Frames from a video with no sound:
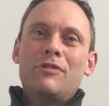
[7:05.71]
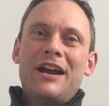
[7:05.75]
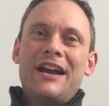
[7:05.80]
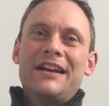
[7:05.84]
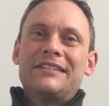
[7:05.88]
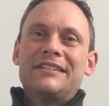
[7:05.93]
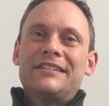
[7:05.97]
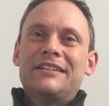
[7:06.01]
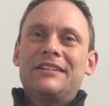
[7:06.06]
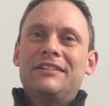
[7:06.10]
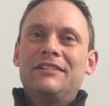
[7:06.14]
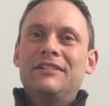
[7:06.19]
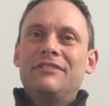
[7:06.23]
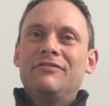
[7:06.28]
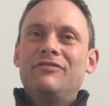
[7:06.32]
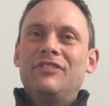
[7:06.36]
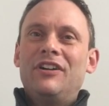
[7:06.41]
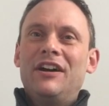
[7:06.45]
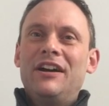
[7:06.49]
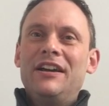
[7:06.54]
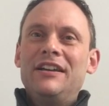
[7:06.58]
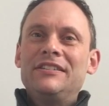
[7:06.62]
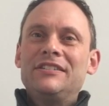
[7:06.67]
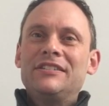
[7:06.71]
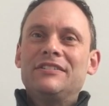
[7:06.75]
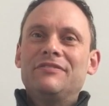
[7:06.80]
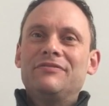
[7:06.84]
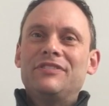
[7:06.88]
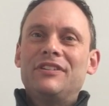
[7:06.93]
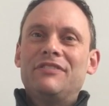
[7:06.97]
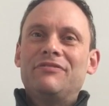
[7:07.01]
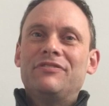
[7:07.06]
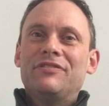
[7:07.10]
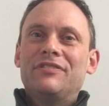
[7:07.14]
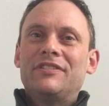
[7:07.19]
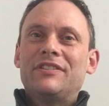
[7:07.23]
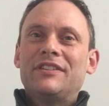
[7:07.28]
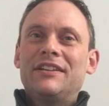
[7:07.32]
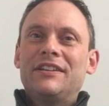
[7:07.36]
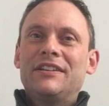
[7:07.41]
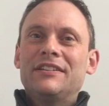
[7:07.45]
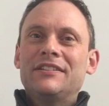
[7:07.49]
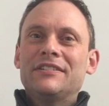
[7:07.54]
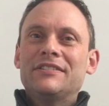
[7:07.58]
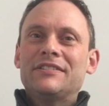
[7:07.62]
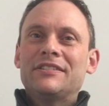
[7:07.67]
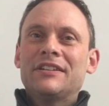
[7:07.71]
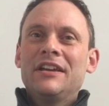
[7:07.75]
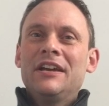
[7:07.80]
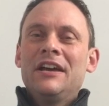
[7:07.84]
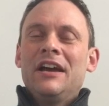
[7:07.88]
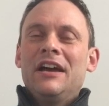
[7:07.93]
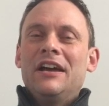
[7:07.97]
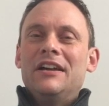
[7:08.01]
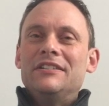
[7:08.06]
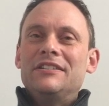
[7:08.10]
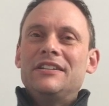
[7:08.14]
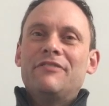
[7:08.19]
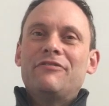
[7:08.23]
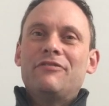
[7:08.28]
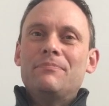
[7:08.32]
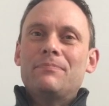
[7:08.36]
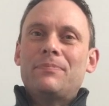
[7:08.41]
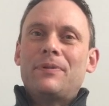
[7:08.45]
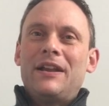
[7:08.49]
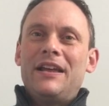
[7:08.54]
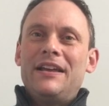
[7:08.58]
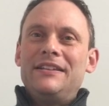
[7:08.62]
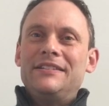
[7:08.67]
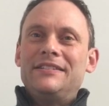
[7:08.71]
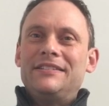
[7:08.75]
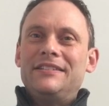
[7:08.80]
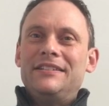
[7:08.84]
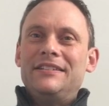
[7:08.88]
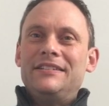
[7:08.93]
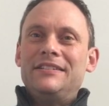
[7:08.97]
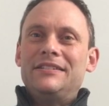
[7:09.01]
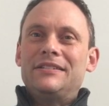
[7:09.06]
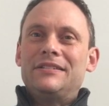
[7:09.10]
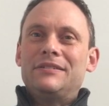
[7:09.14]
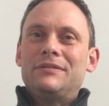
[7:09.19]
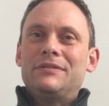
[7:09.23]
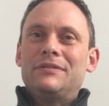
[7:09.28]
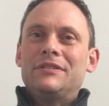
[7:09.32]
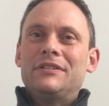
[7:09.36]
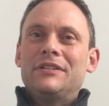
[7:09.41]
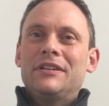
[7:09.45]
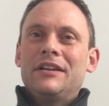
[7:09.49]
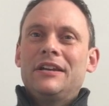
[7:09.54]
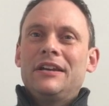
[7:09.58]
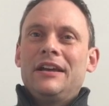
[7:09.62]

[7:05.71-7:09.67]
practical advice of different things and different places.